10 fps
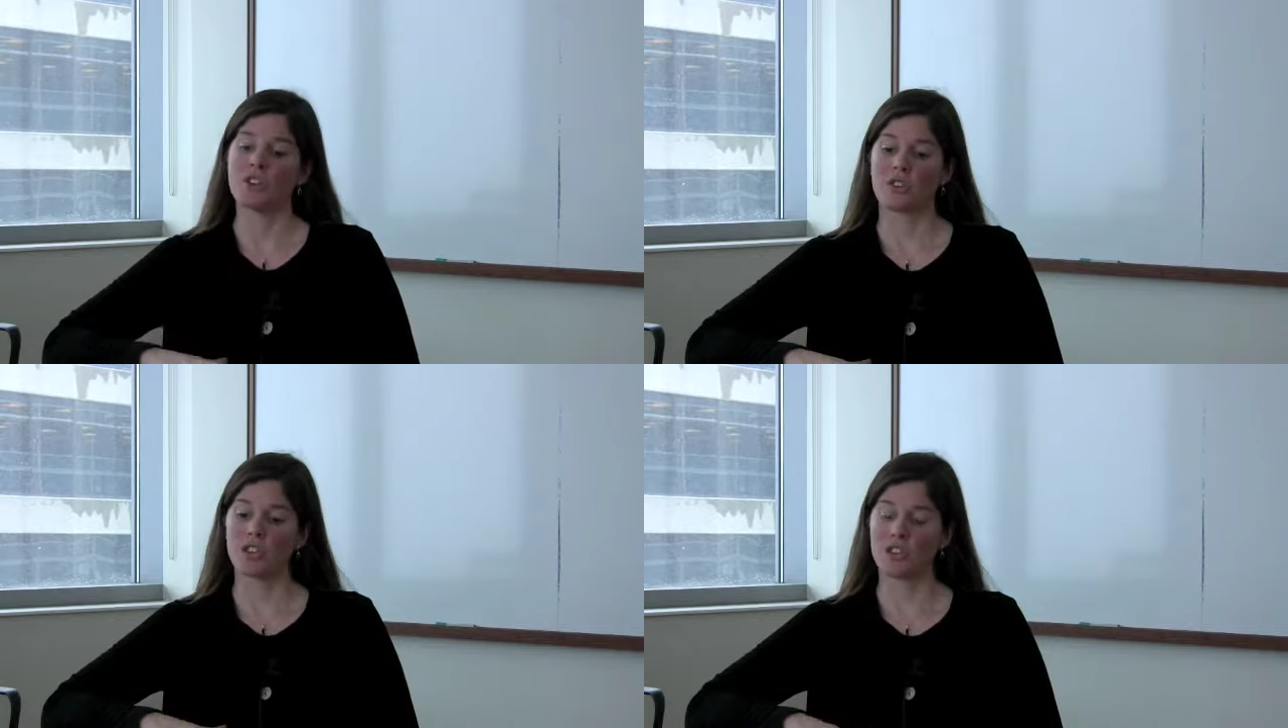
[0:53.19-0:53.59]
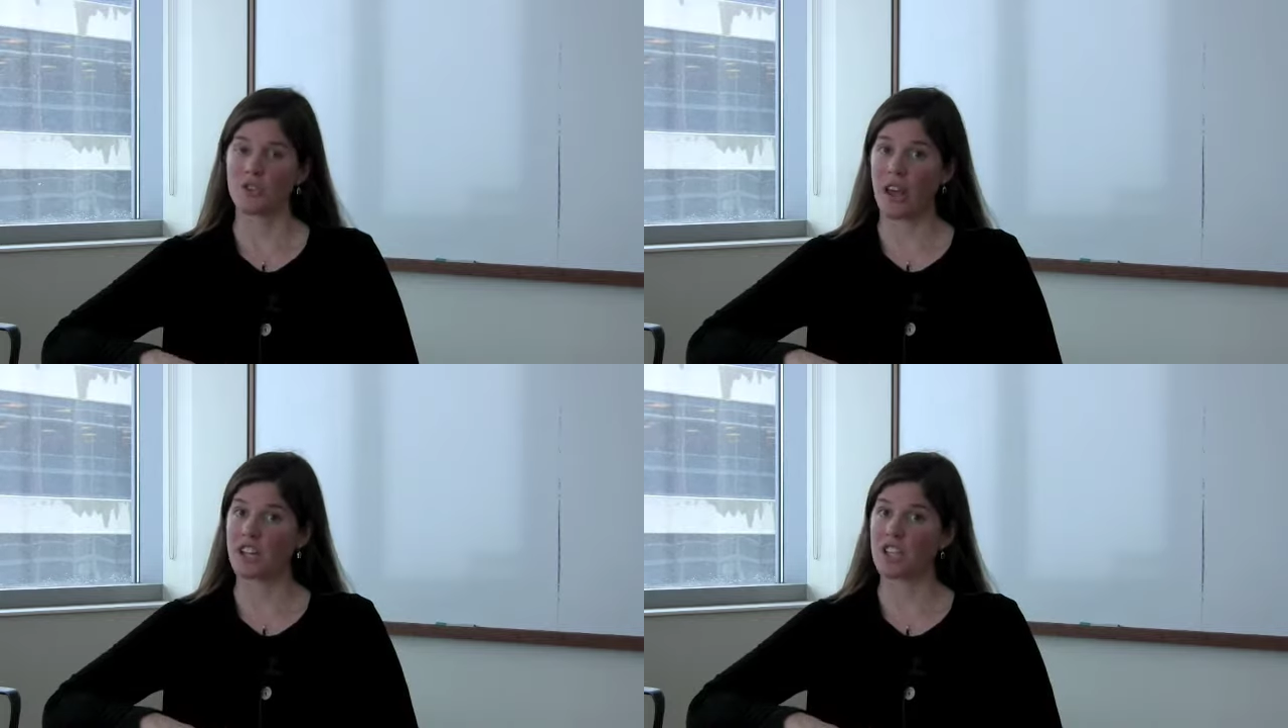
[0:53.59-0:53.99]
So this
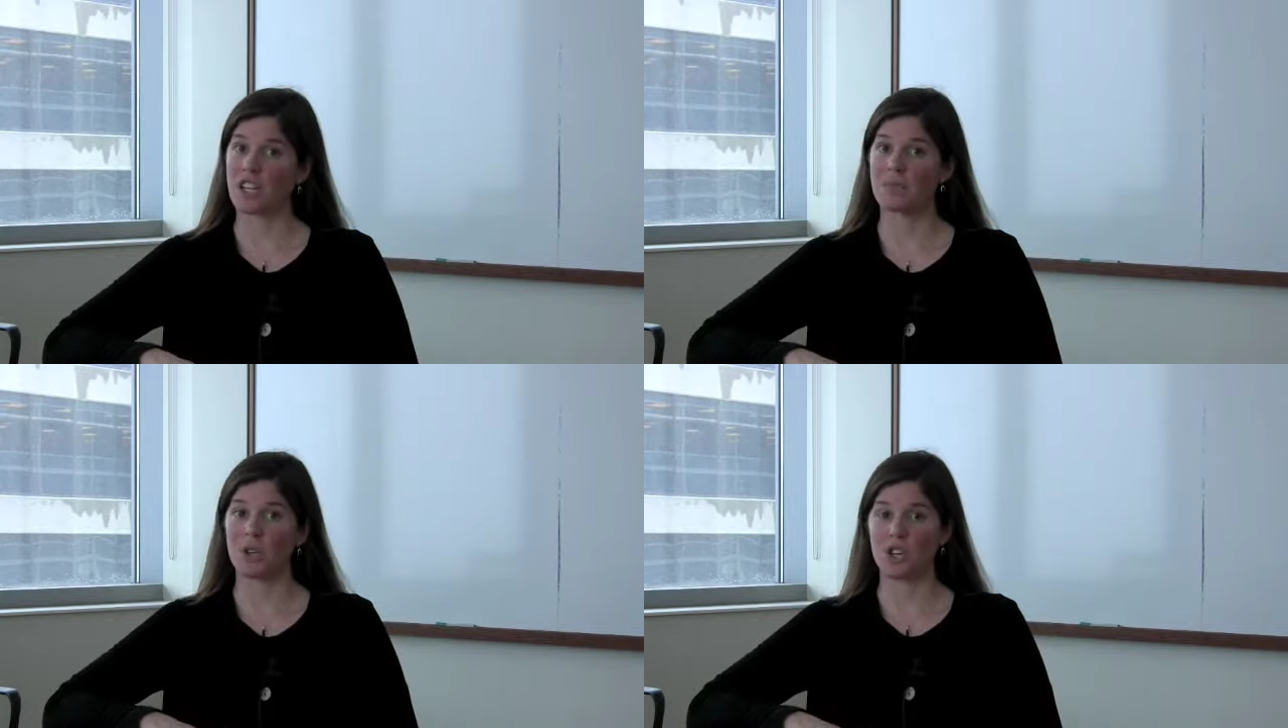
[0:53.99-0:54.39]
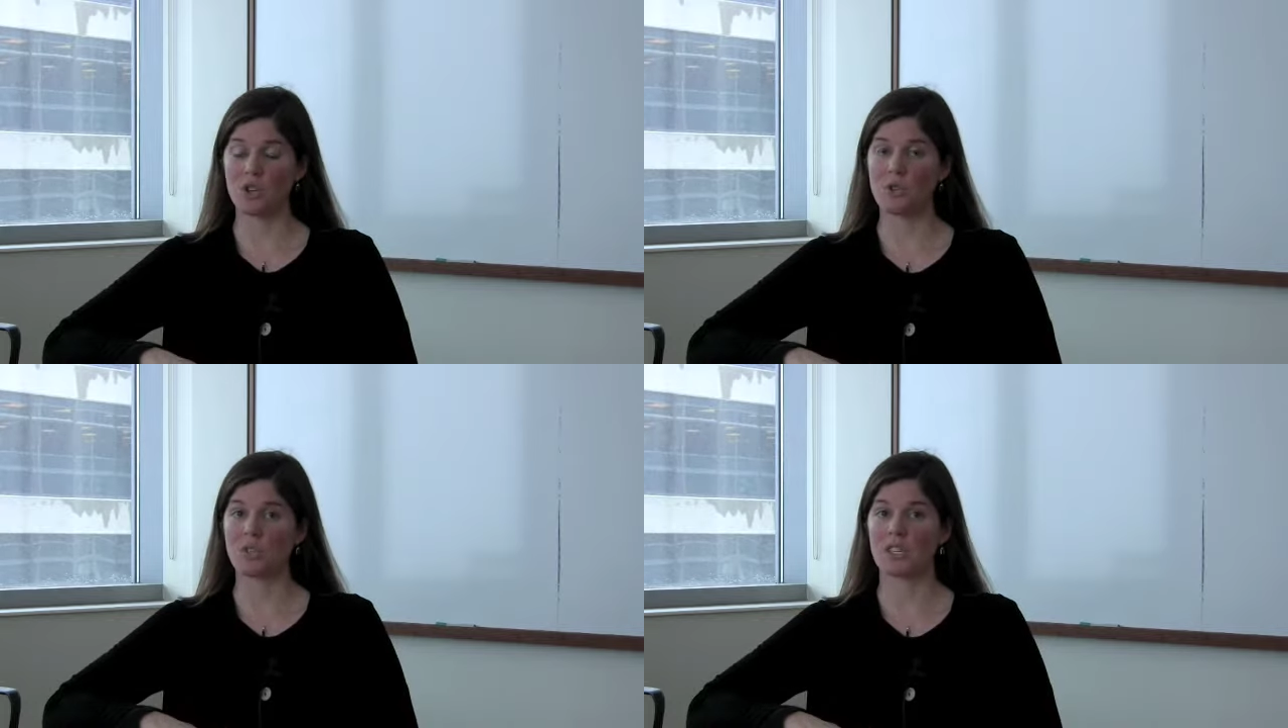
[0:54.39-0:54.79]
strategy has been
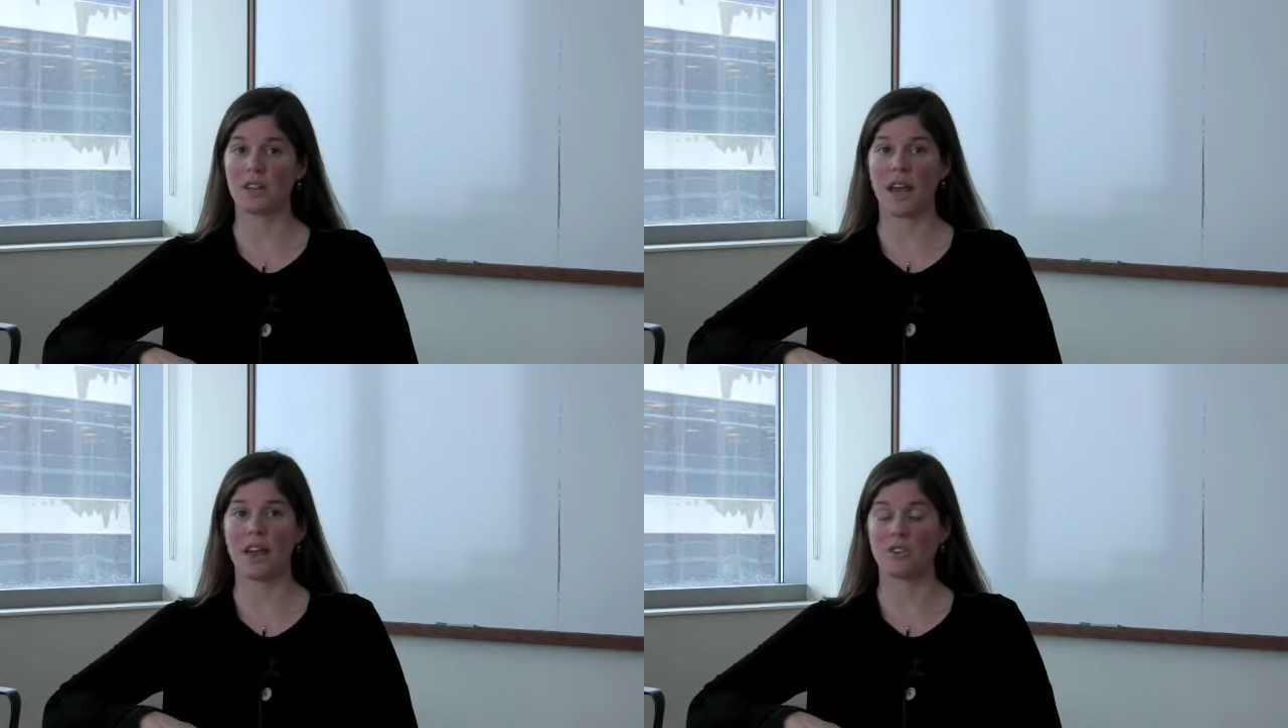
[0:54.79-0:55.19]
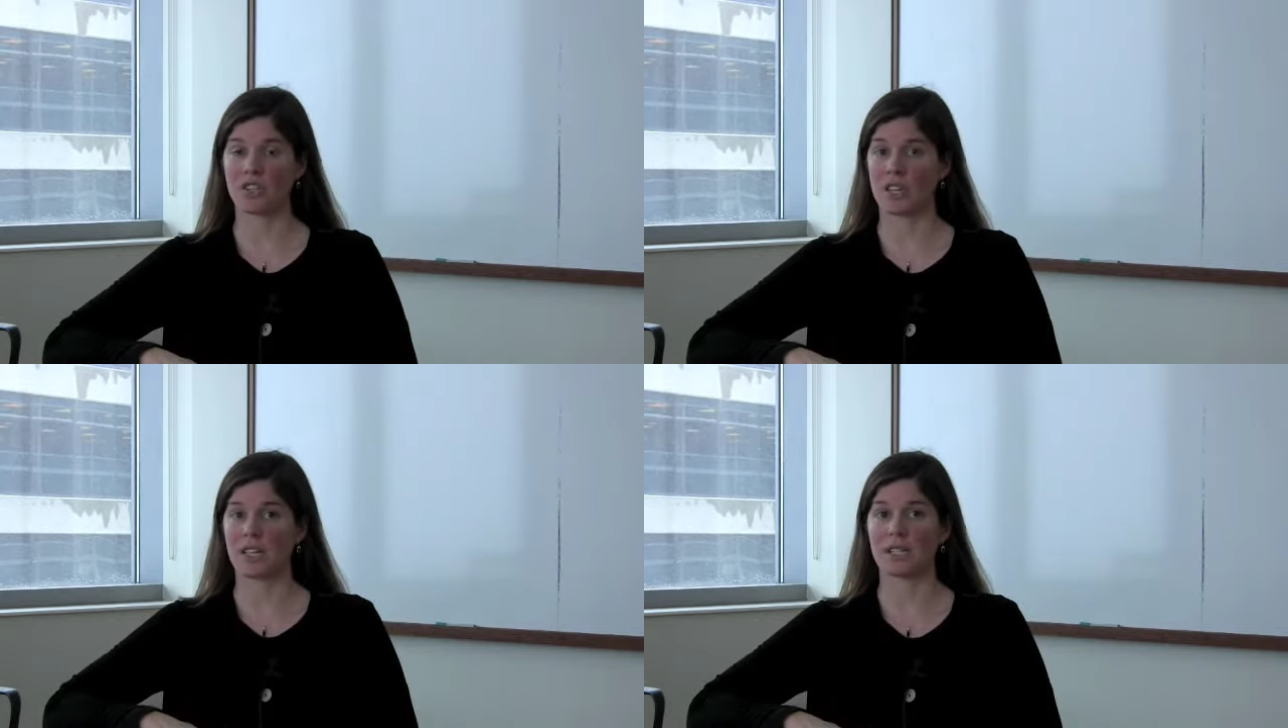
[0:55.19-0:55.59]
used in the
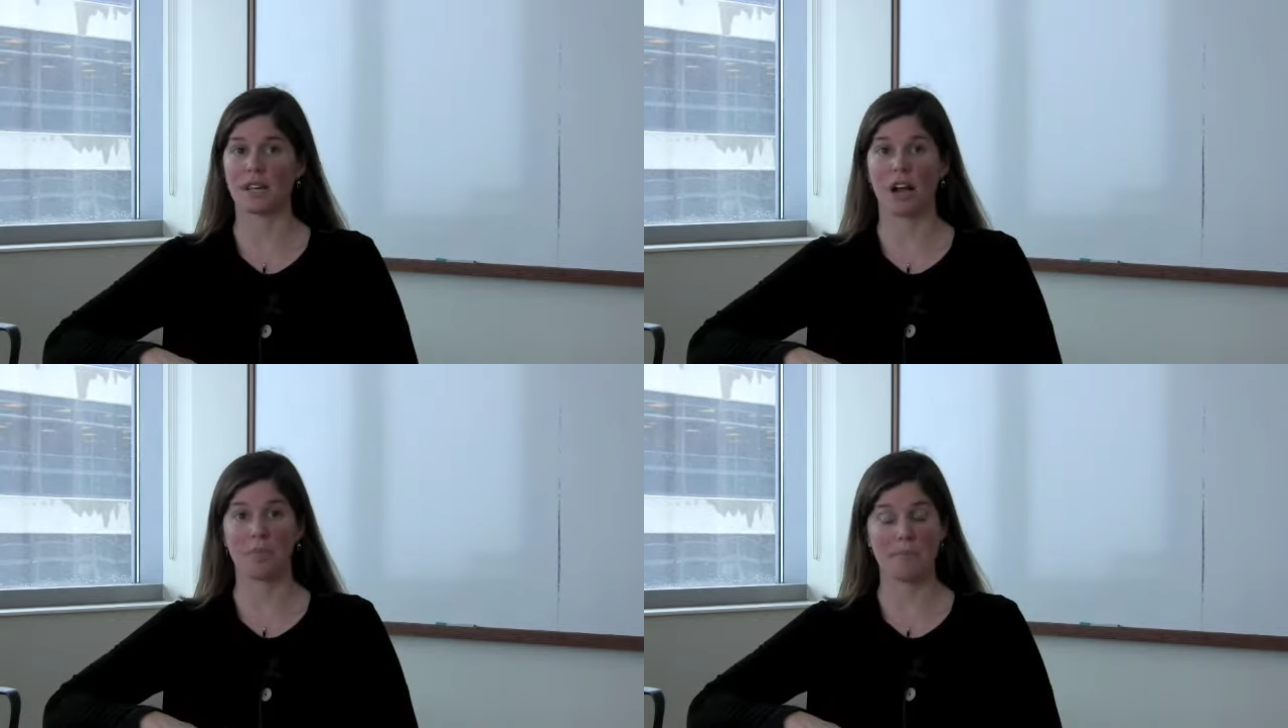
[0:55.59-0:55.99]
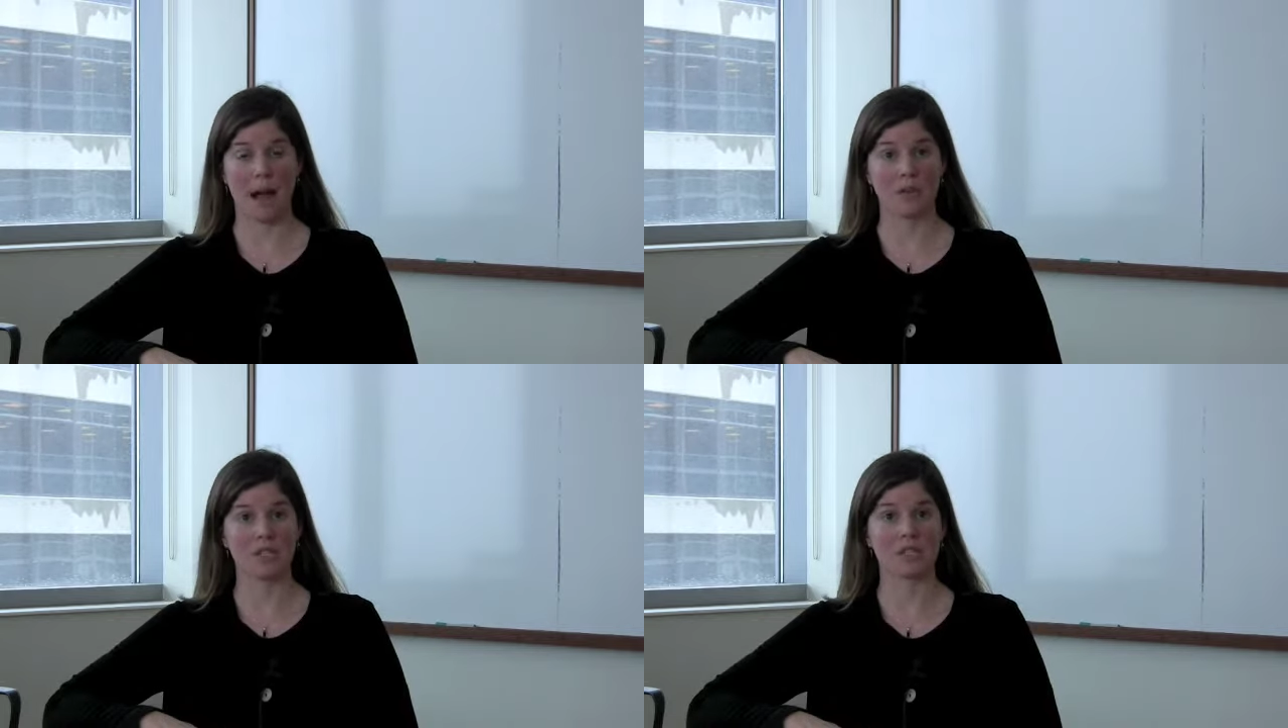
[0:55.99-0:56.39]
heterogeneous stock
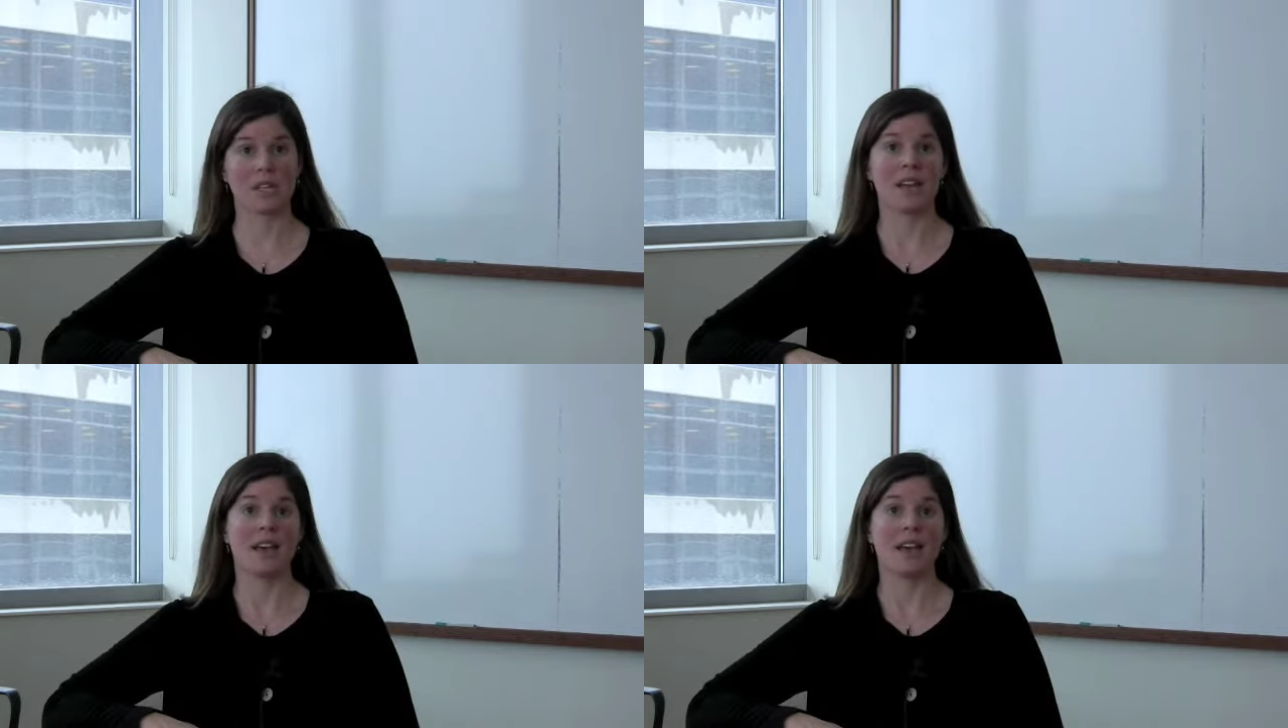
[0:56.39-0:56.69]
mouse,